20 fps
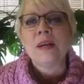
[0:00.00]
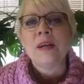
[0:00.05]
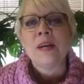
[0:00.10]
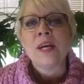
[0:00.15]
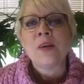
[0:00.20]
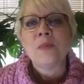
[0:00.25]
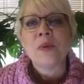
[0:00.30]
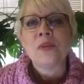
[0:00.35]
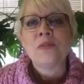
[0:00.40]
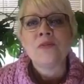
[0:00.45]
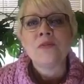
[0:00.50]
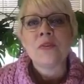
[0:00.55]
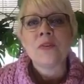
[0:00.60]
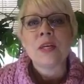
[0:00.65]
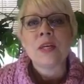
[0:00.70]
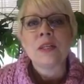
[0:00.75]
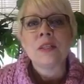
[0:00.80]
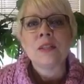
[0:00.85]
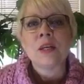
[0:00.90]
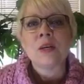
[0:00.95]
Had my
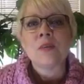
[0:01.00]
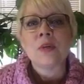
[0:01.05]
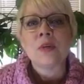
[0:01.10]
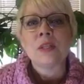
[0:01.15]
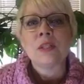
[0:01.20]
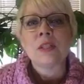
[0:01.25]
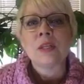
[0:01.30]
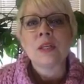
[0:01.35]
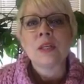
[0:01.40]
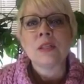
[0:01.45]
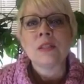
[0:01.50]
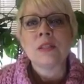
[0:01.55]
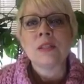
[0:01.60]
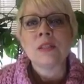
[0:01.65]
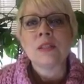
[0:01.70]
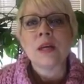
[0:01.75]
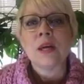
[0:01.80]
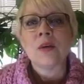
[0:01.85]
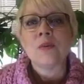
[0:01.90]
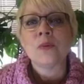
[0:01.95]
friends on my channel
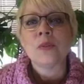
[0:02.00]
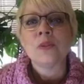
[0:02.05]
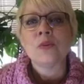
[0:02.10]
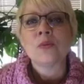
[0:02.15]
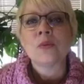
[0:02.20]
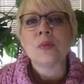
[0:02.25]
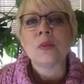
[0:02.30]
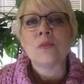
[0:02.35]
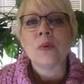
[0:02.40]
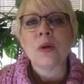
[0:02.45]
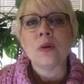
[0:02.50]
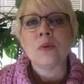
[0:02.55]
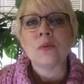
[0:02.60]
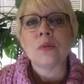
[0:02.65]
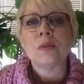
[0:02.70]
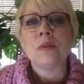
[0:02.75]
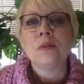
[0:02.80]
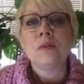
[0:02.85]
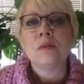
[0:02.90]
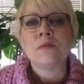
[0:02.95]
decide which whip I
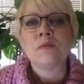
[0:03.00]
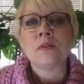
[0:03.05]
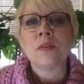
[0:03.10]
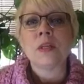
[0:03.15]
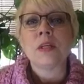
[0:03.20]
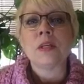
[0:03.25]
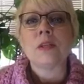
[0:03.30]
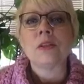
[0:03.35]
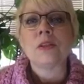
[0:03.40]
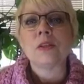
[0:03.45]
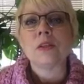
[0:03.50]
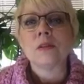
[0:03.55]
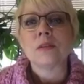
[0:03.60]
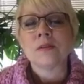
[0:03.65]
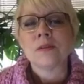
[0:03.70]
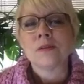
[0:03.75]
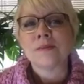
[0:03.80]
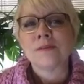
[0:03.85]
would finish.